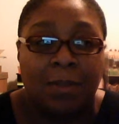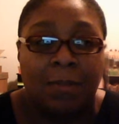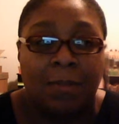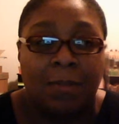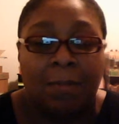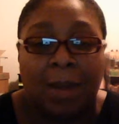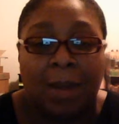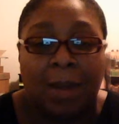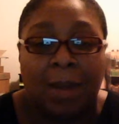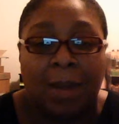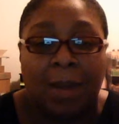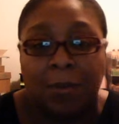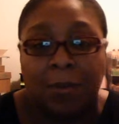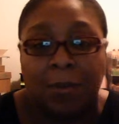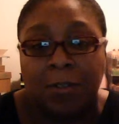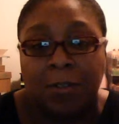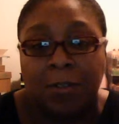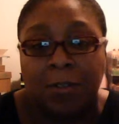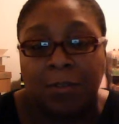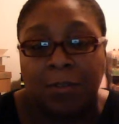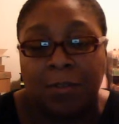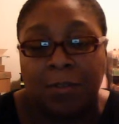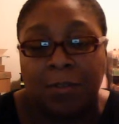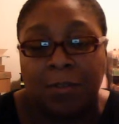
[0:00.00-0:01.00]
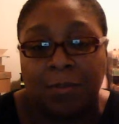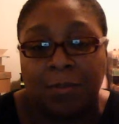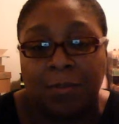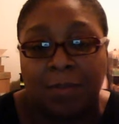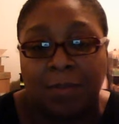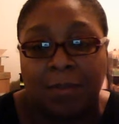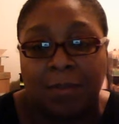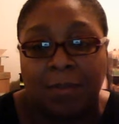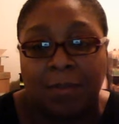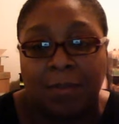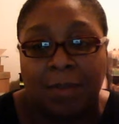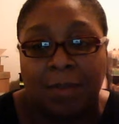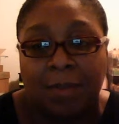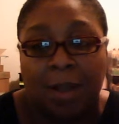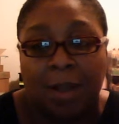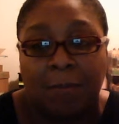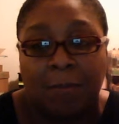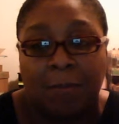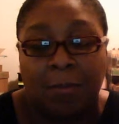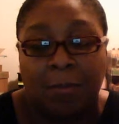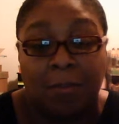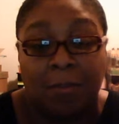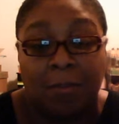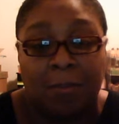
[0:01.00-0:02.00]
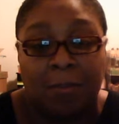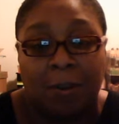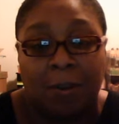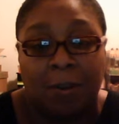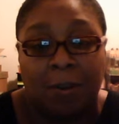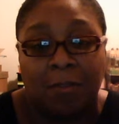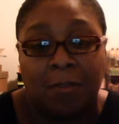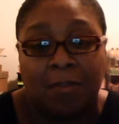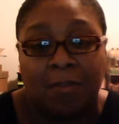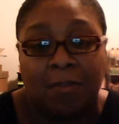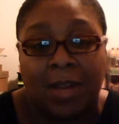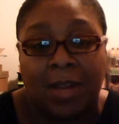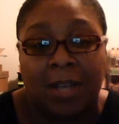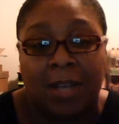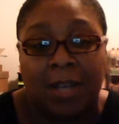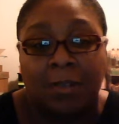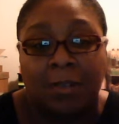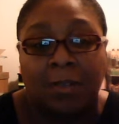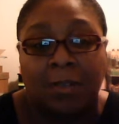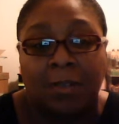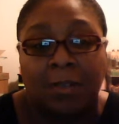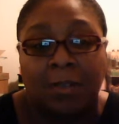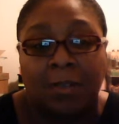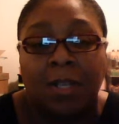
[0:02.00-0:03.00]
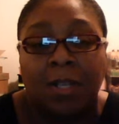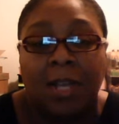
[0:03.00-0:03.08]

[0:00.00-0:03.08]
my oils from Smart and Final,